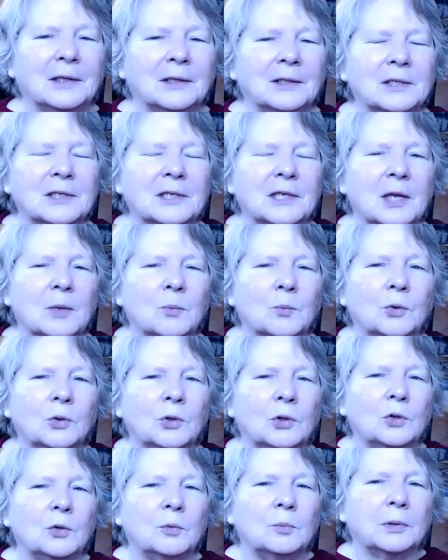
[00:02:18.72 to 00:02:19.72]
Healing team,
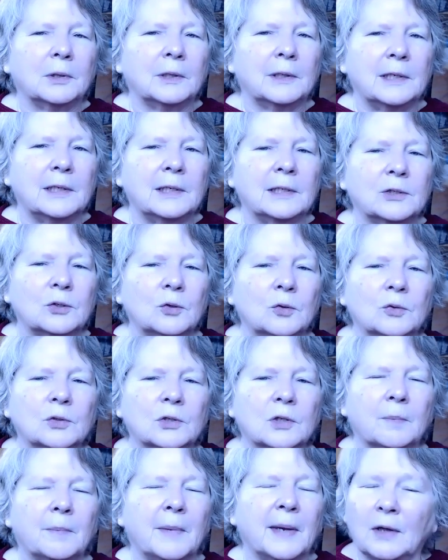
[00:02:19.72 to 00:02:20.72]
will you please
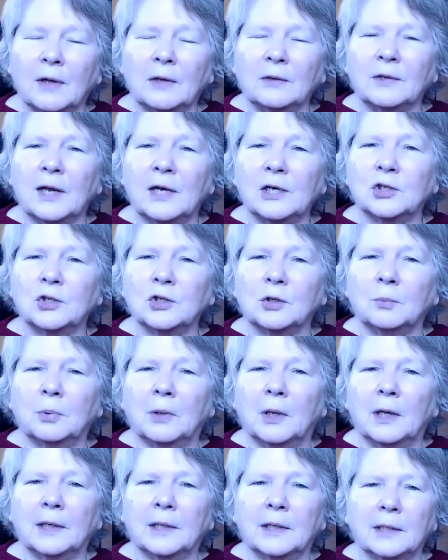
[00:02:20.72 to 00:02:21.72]
use the, the
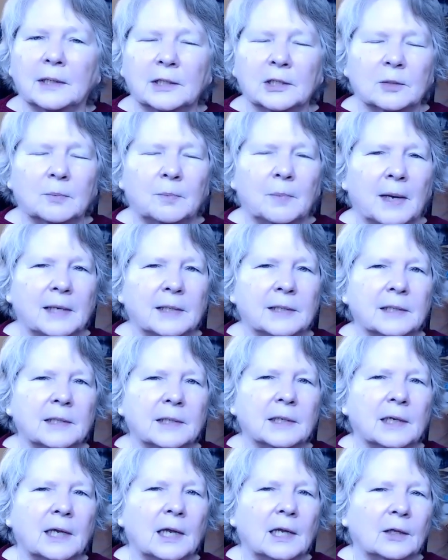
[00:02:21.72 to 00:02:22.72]
foundational plugins,
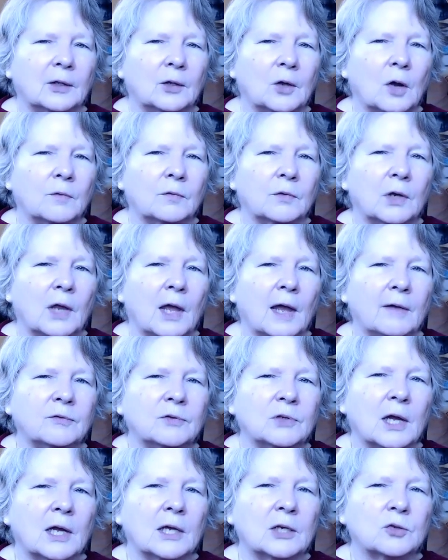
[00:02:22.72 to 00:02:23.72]
basic healing over
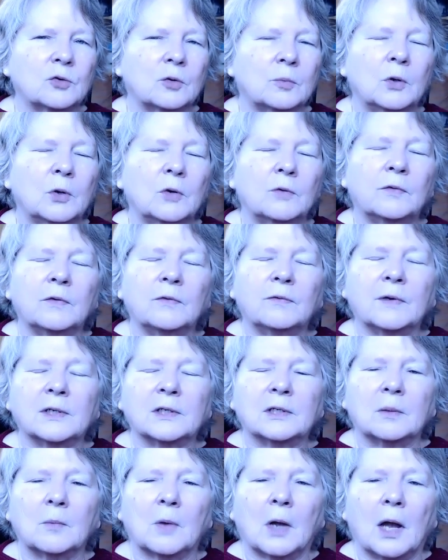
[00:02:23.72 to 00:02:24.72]
lifetimes, removing
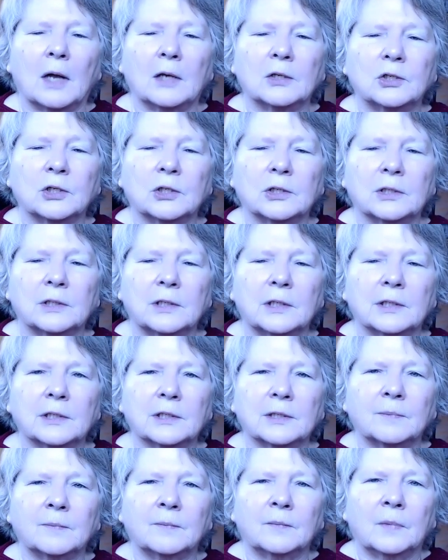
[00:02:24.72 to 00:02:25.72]
victim
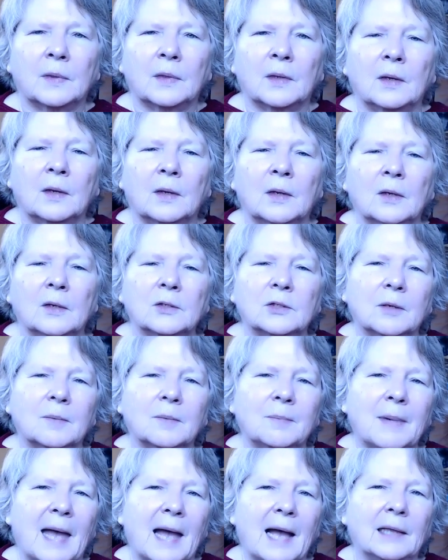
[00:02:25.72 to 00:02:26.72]
consciousness,
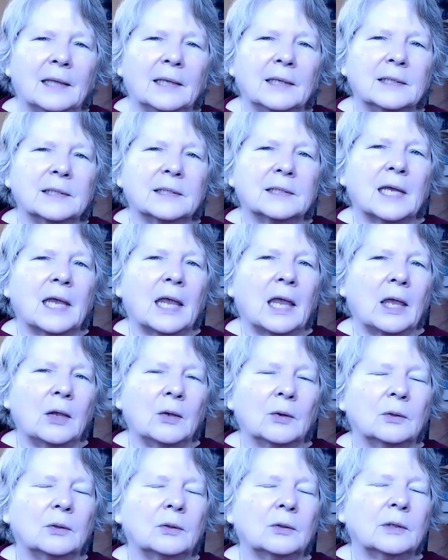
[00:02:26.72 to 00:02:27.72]
to balance,
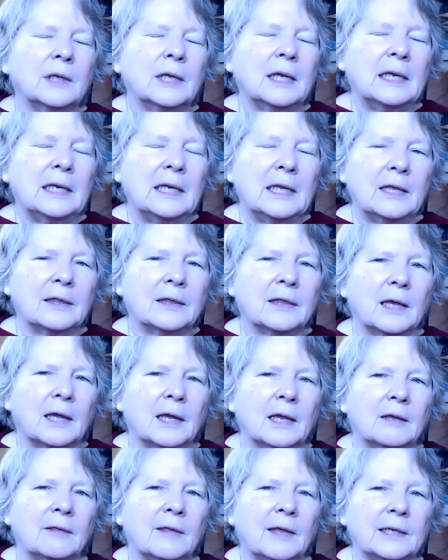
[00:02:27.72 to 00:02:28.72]
heal
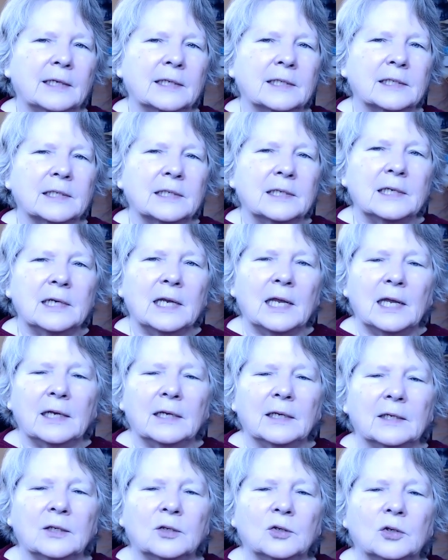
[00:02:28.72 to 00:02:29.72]
anything that is
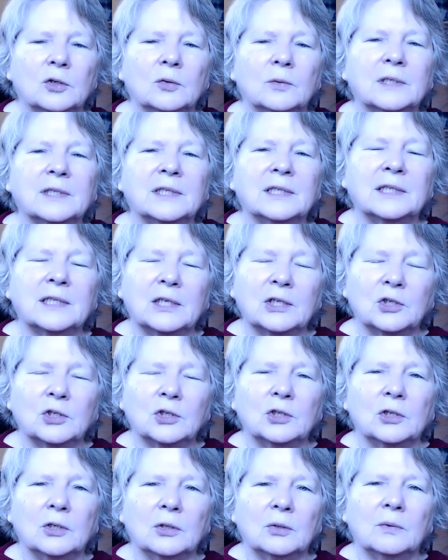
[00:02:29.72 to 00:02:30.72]
needed to
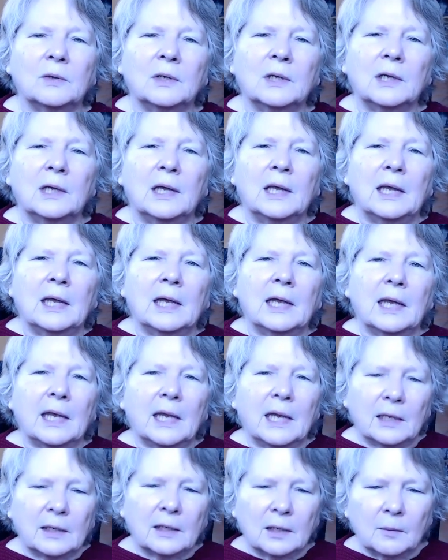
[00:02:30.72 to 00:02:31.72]
assist you
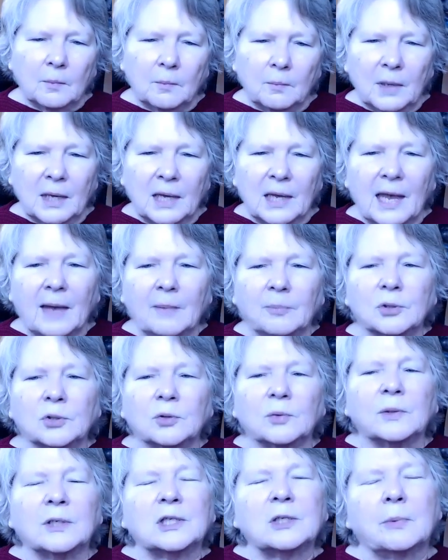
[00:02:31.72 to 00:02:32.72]
in being
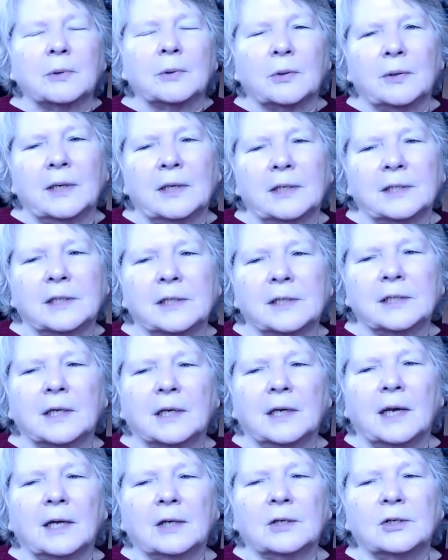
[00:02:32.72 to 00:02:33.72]
able to experience
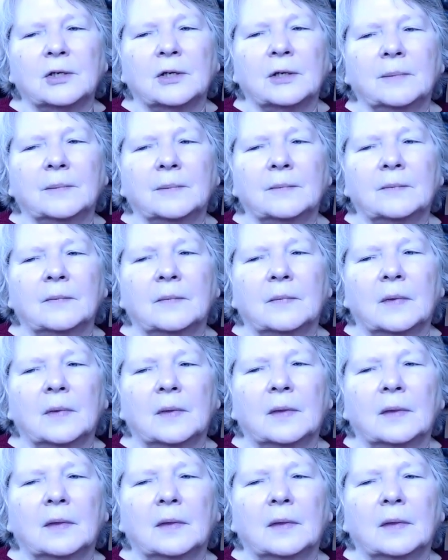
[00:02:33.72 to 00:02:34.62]
this connection.